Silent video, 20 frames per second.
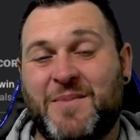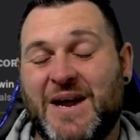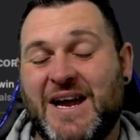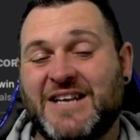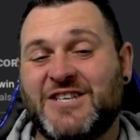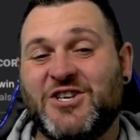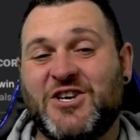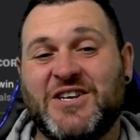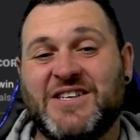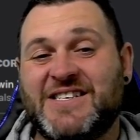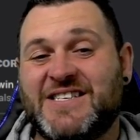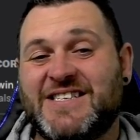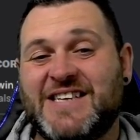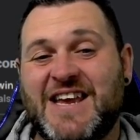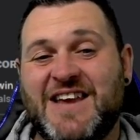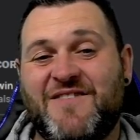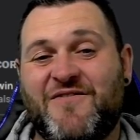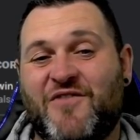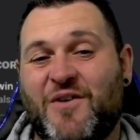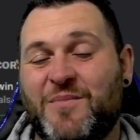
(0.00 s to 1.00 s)
But as you can
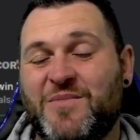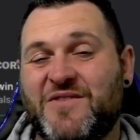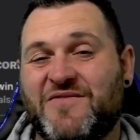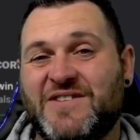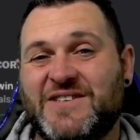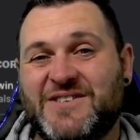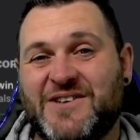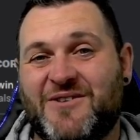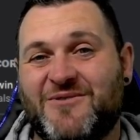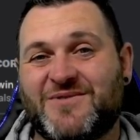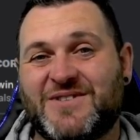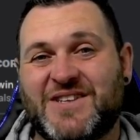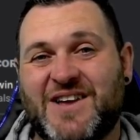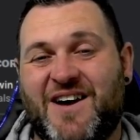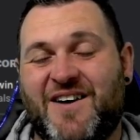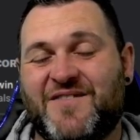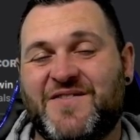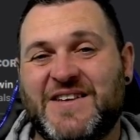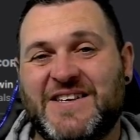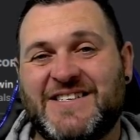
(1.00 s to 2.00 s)
see from the results
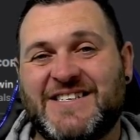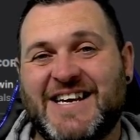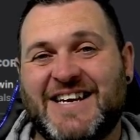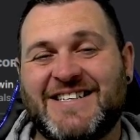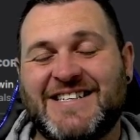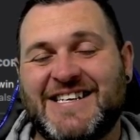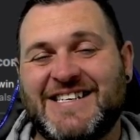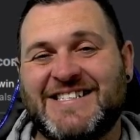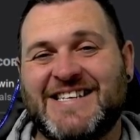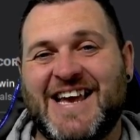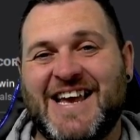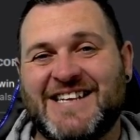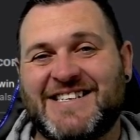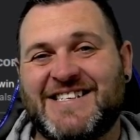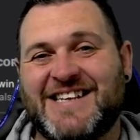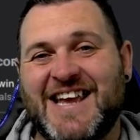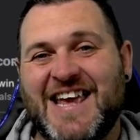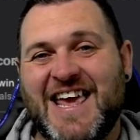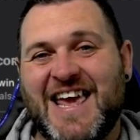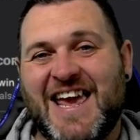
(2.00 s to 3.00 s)
of this tactic
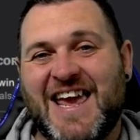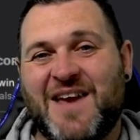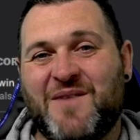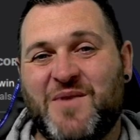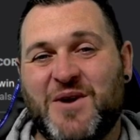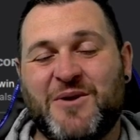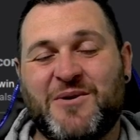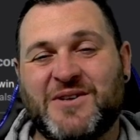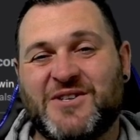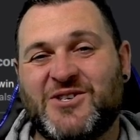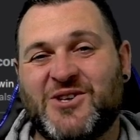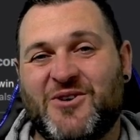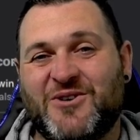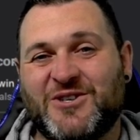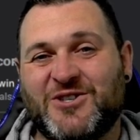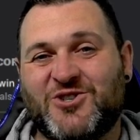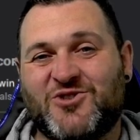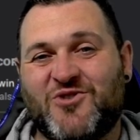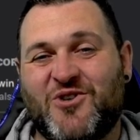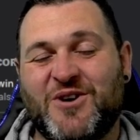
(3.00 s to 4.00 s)
test, if you can
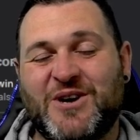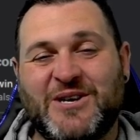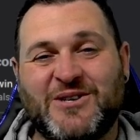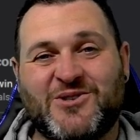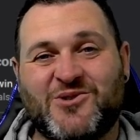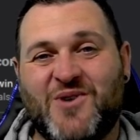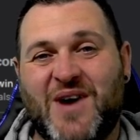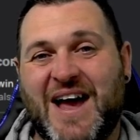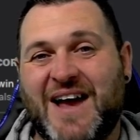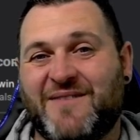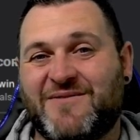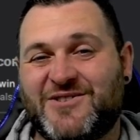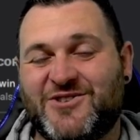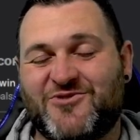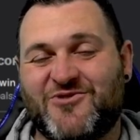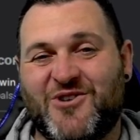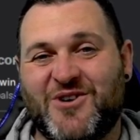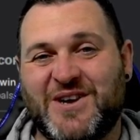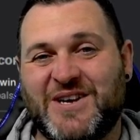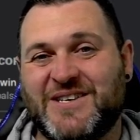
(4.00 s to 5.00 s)
sign strikers or have
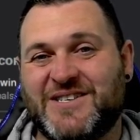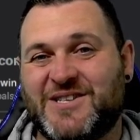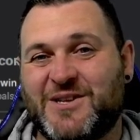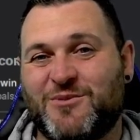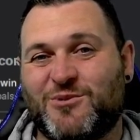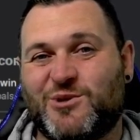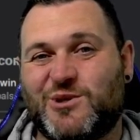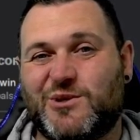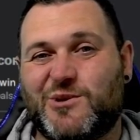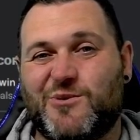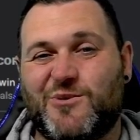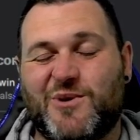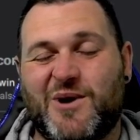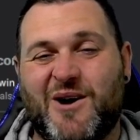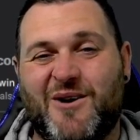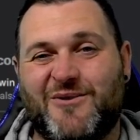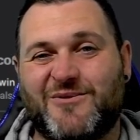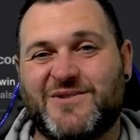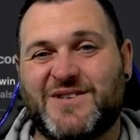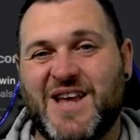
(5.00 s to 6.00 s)
strikers that will score
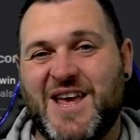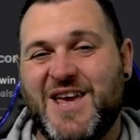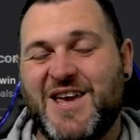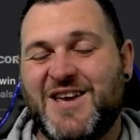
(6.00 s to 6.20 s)
goals,